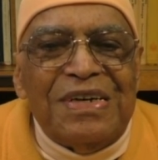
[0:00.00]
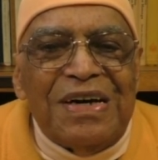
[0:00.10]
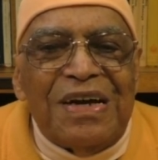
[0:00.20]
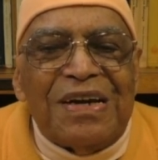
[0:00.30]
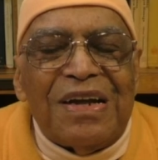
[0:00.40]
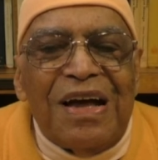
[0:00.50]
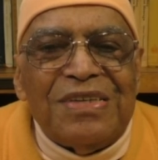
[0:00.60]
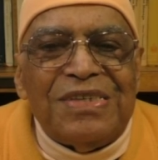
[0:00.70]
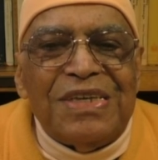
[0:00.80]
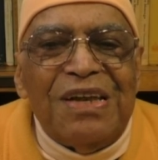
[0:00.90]
are
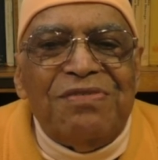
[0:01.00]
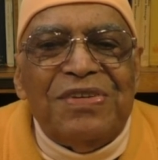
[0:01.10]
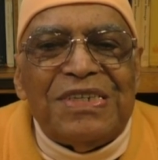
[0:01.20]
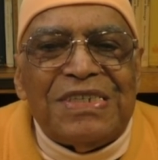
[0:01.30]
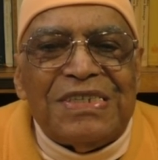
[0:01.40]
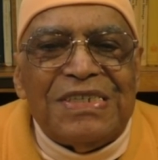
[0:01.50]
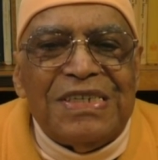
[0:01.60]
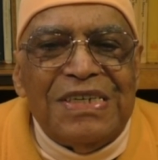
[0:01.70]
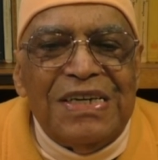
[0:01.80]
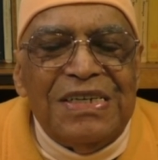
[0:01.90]
unselfish,
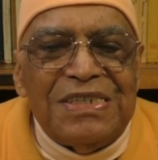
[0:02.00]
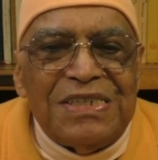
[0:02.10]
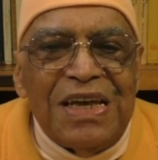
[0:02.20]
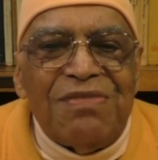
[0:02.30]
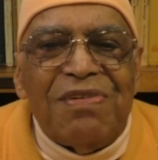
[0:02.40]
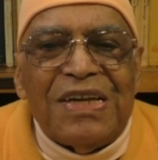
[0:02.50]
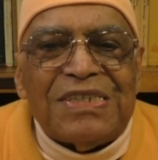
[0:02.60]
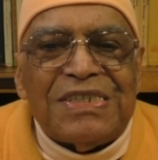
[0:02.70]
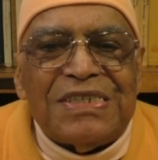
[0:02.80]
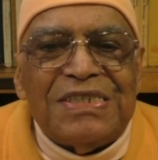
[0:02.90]

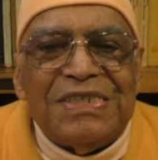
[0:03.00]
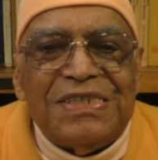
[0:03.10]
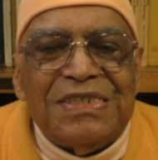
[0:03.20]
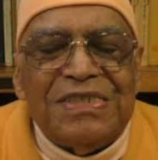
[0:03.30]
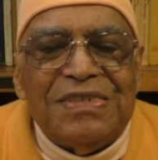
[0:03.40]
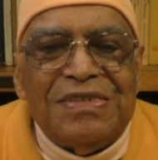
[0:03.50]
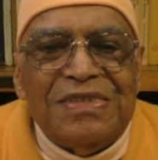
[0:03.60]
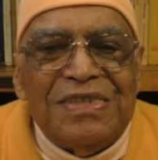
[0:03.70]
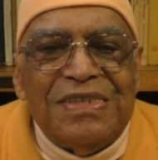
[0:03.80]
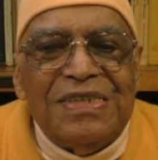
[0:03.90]
selfless.
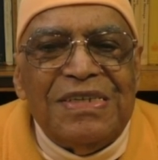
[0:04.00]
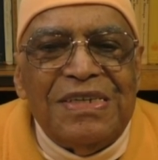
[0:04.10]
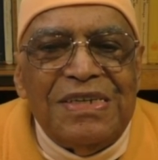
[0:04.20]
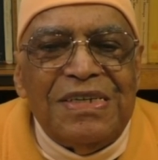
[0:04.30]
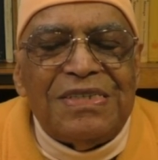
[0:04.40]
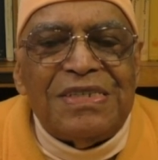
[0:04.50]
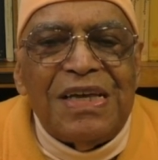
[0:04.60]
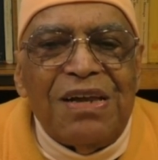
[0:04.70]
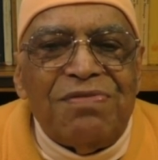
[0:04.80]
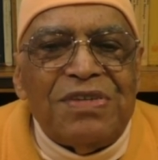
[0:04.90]
It is
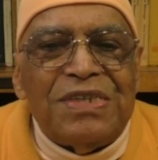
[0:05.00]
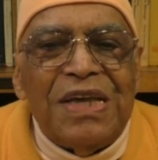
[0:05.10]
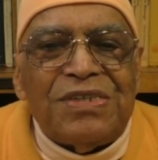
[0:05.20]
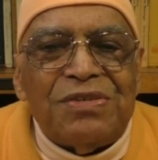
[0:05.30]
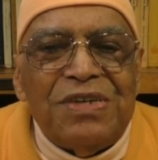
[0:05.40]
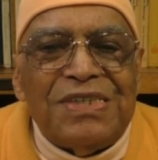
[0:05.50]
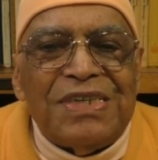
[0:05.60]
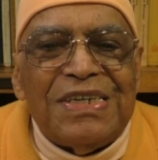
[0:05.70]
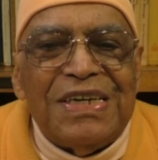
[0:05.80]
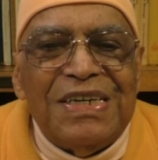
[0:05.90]
selfishness
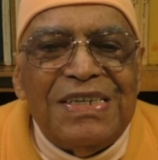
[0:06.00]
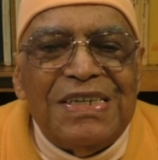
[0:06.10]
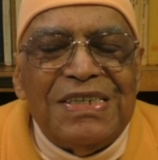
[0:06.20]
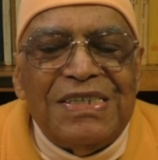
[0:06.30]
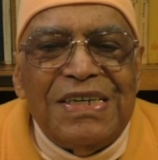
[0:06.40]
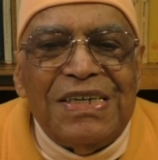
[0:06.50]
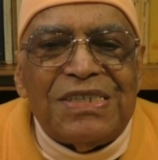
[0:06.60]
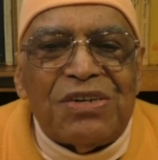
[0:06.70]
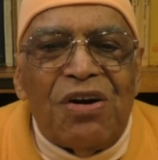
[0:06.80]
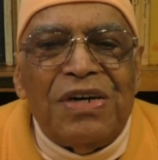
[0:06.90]
which is
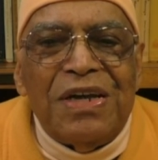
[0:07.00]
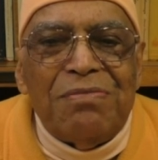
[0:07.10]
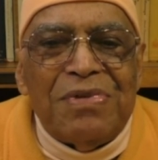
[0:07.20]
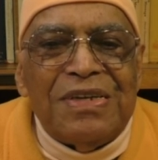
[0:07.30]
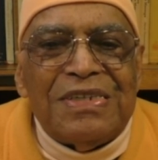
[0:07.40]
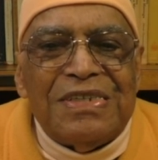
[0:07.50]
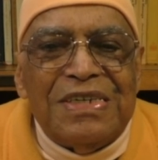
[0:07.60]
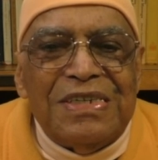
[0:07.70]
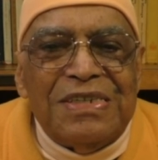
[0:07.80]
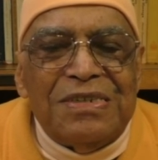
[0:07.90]
condemned
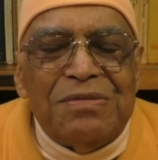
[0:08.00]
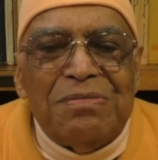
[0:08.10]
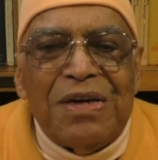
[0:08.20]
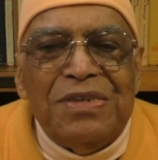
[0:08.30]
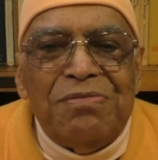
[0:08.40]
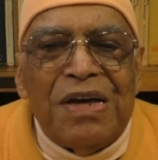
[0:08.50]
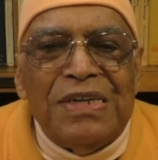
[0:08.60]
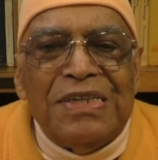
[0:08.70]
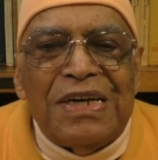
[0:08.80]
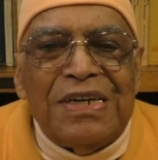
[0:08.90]
by divine
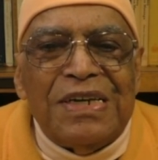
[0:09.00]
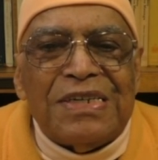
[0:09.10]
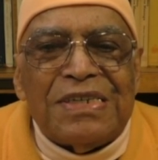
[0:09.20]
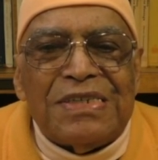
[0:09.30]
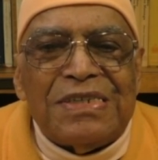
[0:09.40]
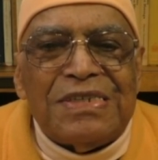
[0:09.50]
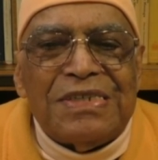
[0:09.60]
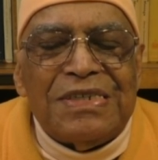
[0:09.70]
incarnations.